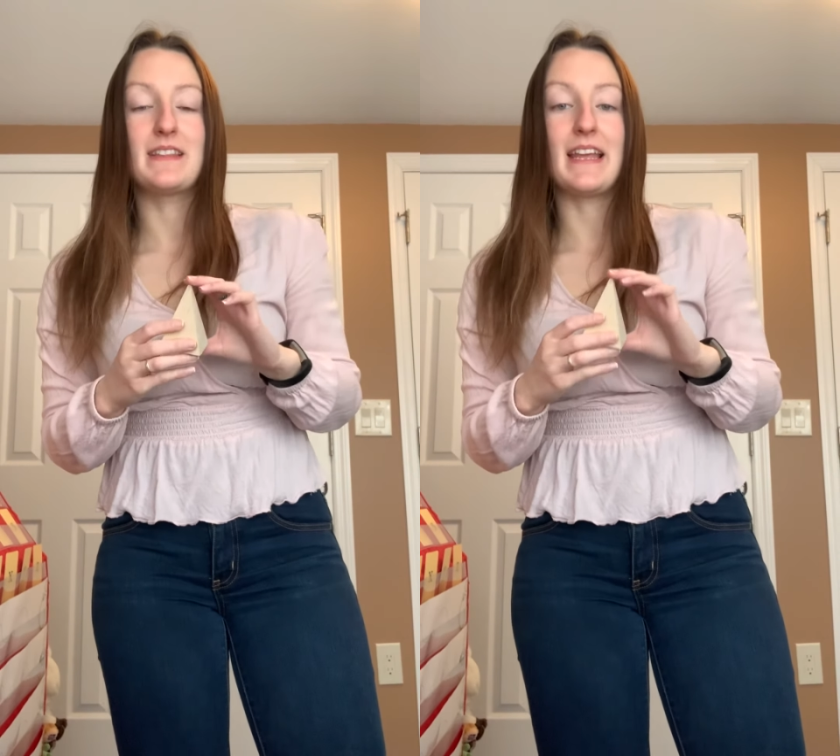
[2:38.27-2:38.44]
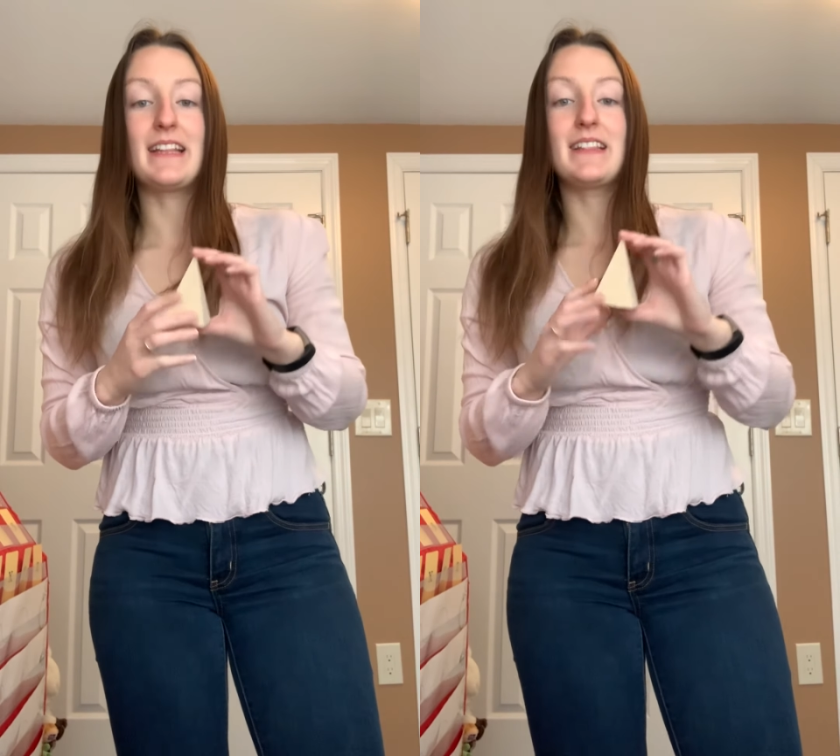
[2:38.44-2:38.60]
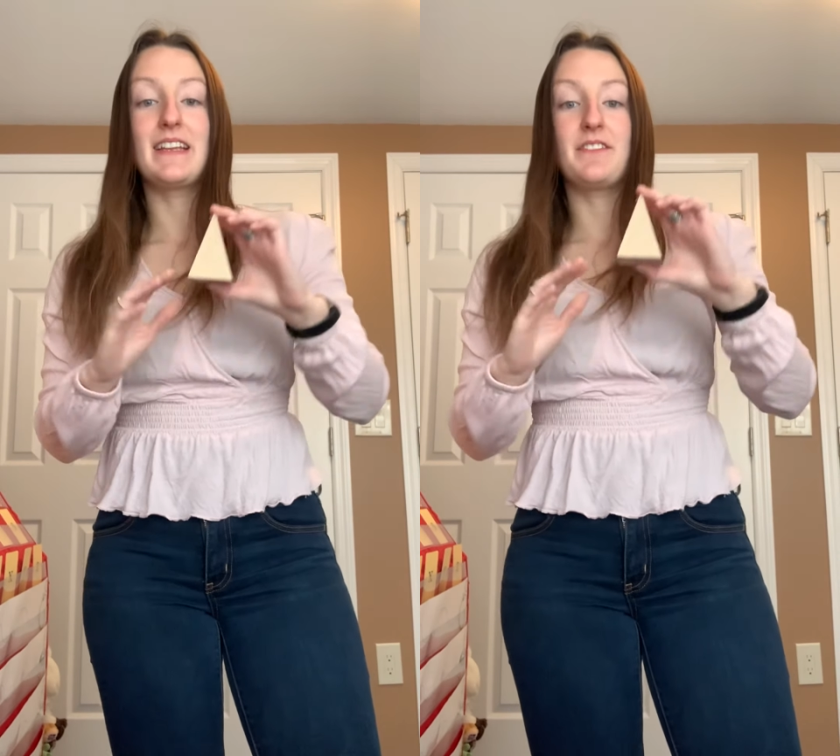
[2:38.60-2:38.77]

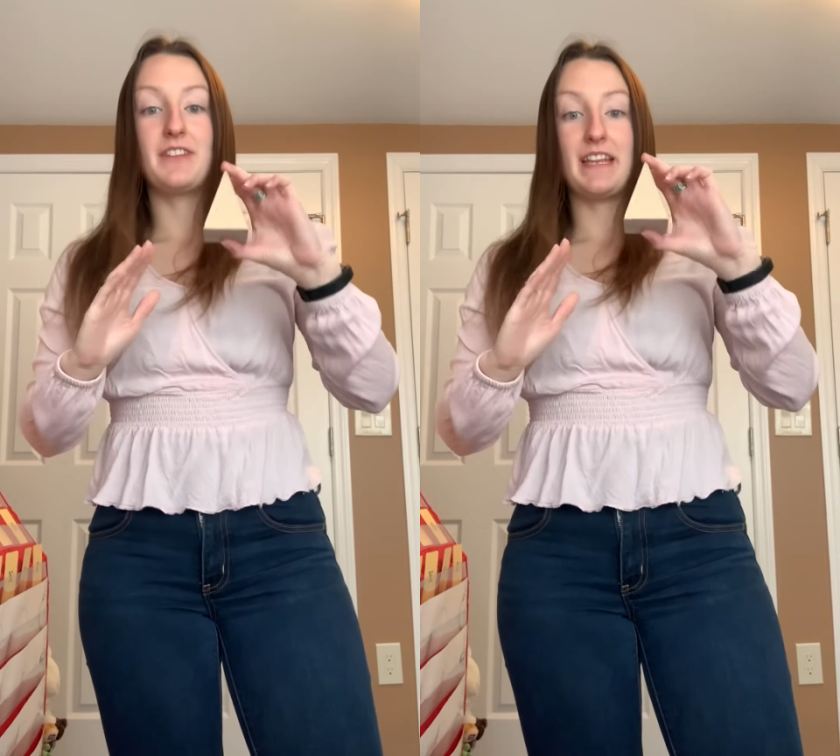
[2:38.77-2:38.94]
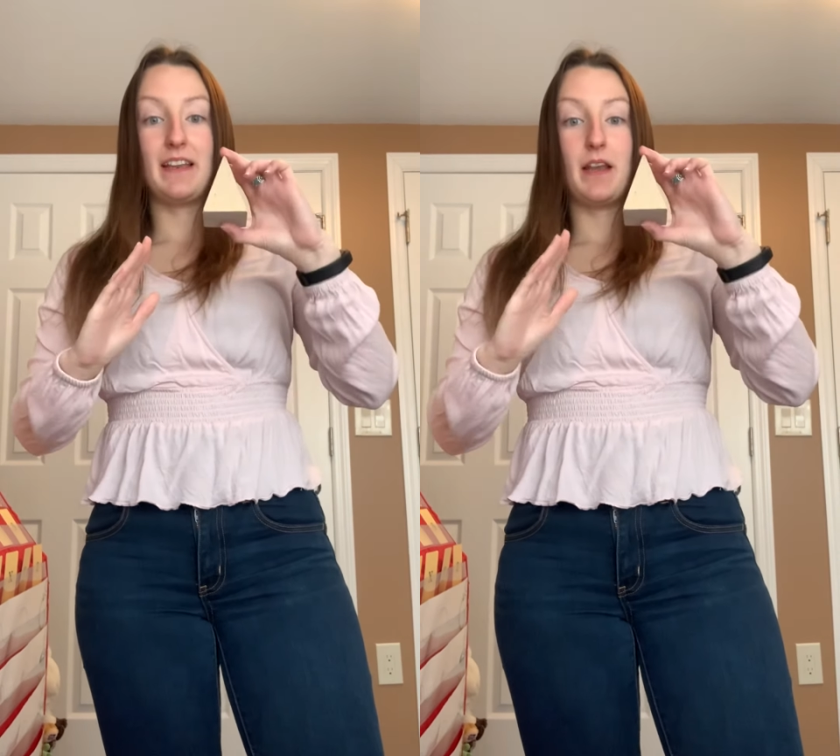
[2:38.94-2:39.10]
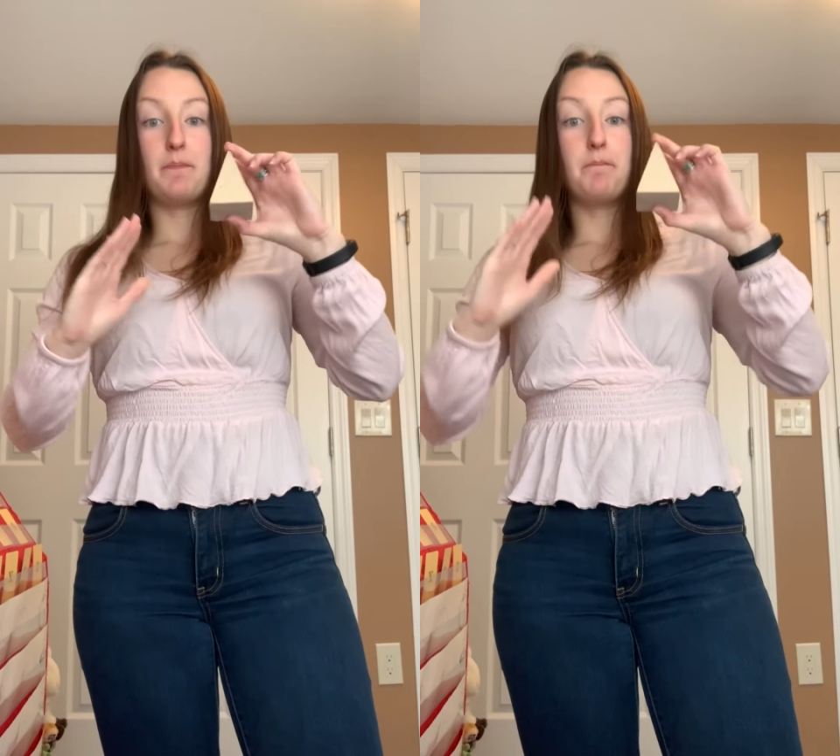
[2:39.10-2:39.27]
they live
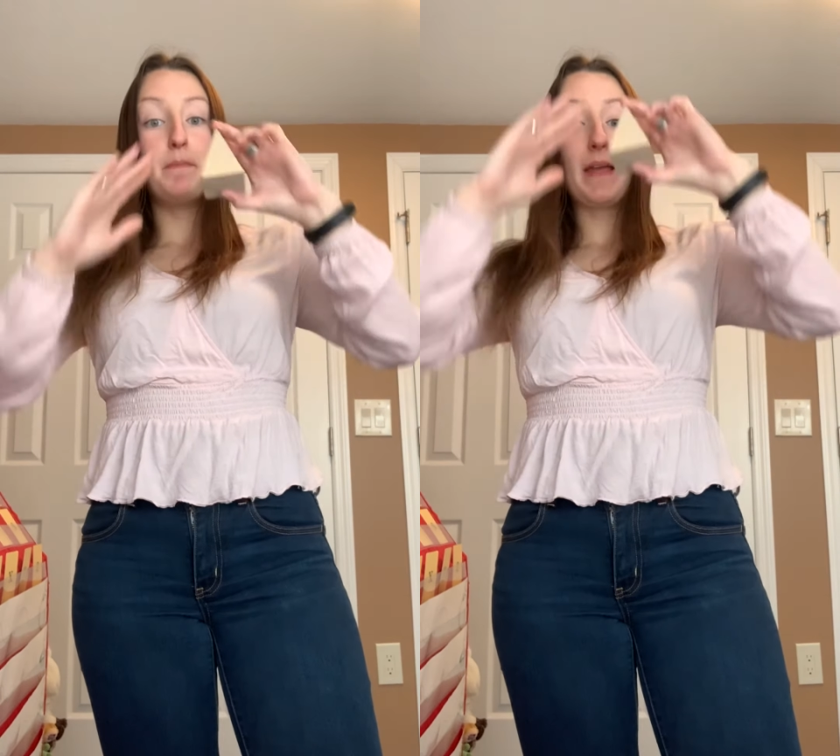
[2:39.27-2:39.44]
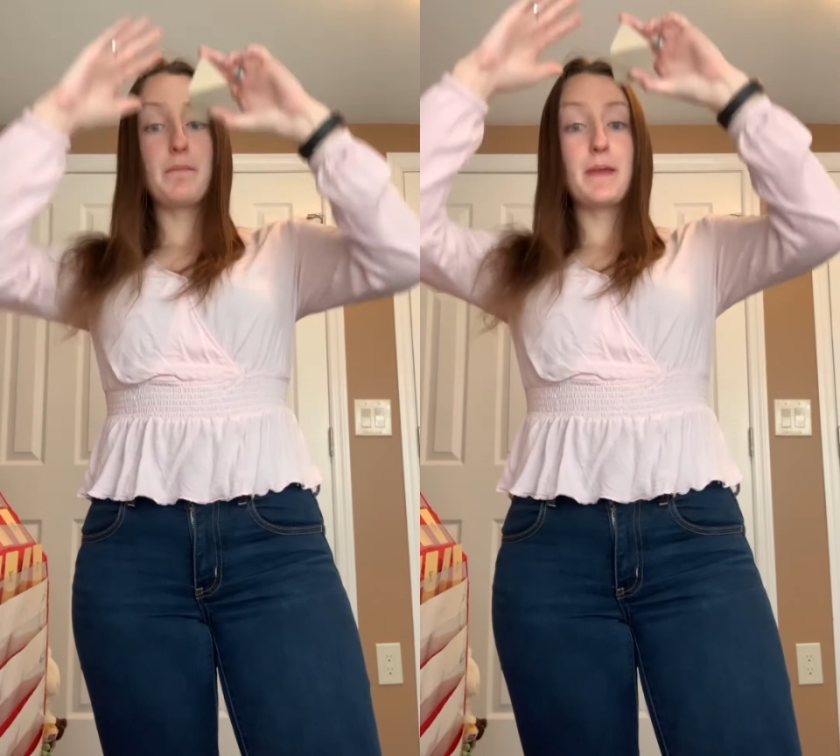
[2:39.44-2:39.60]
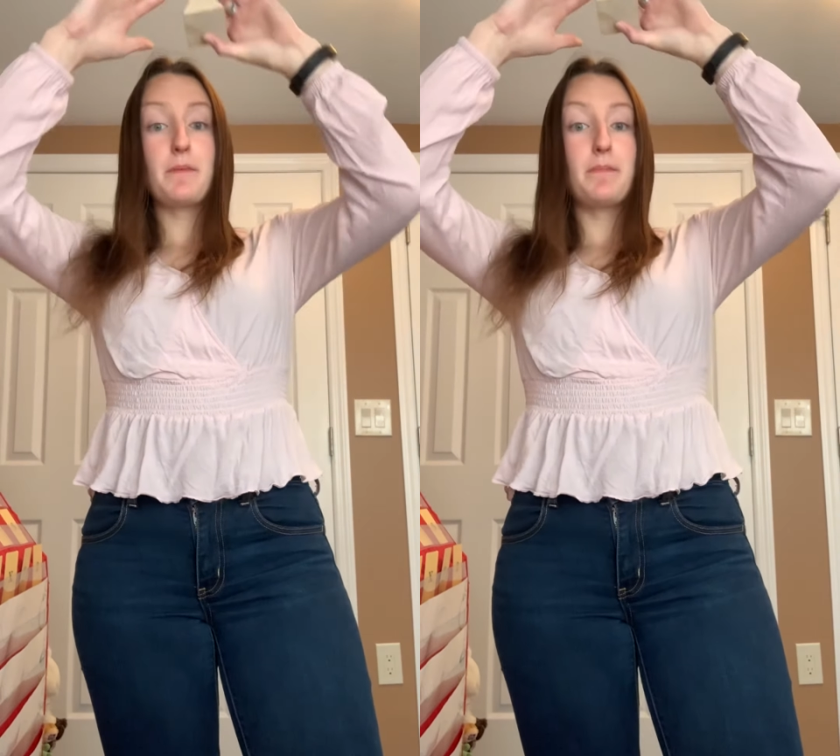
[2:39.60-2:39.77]
in
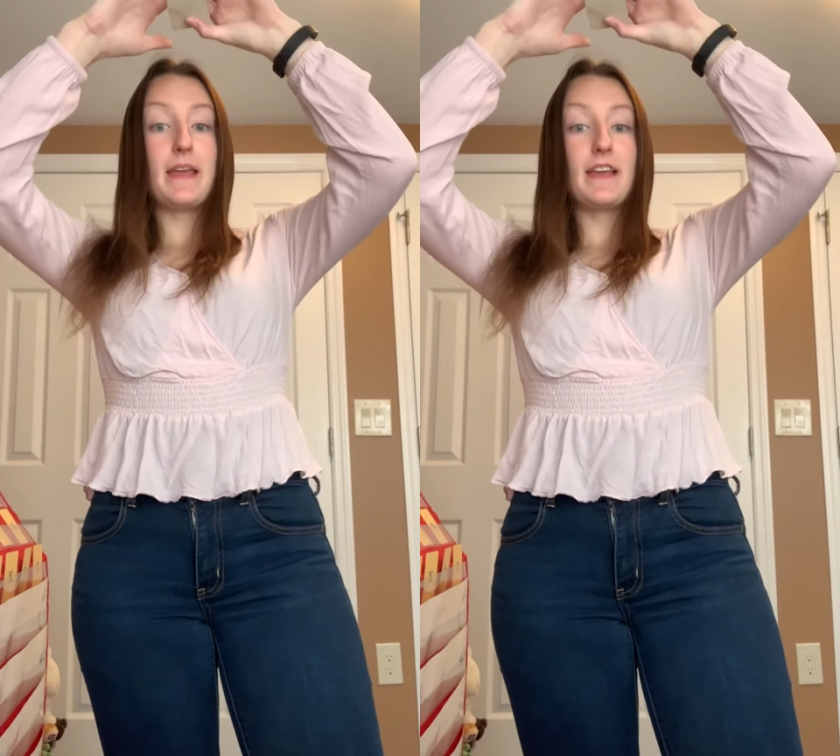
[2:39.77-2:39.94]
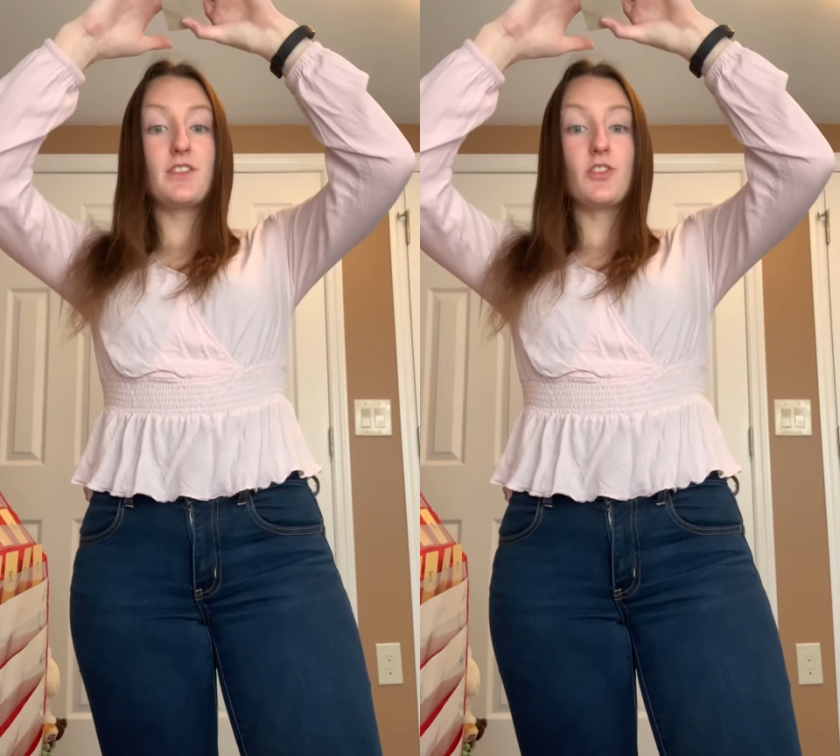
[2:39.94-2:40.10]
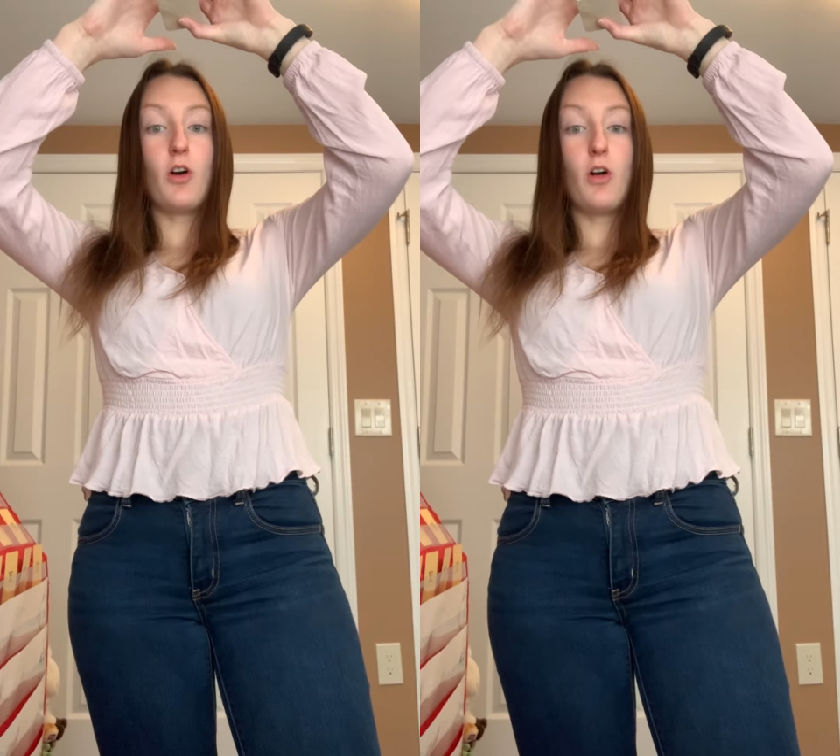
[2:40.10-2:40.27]
big, big,
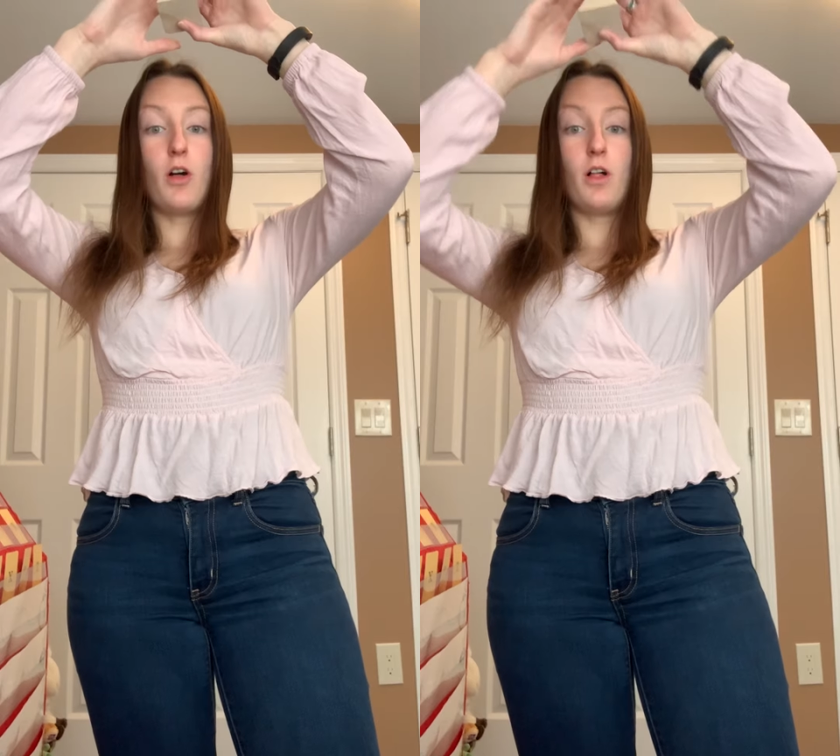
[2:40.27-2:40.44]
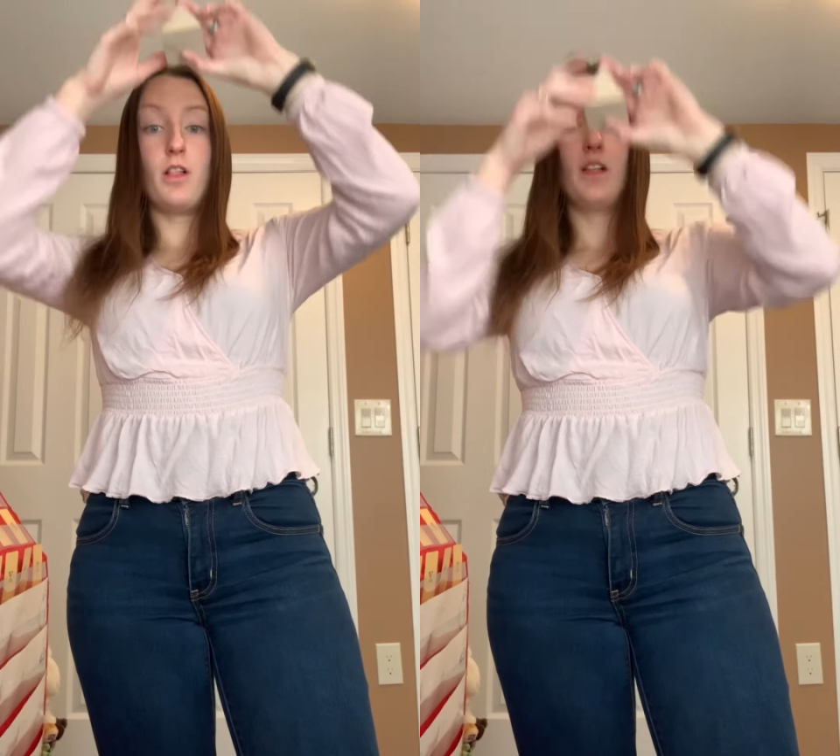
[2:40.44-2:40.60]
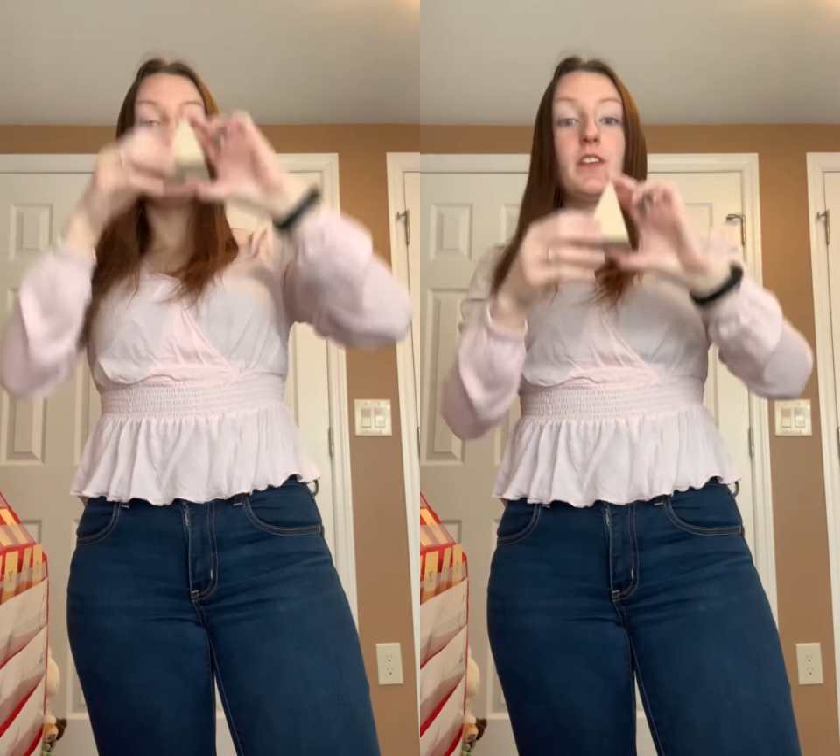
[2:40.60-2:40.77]
big,
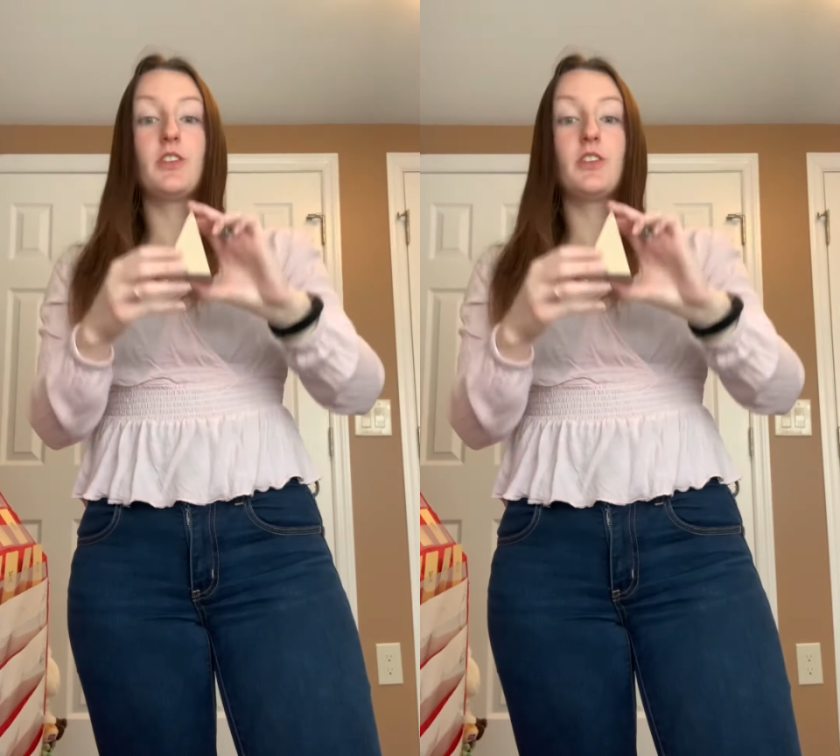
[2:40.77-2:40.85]
tall,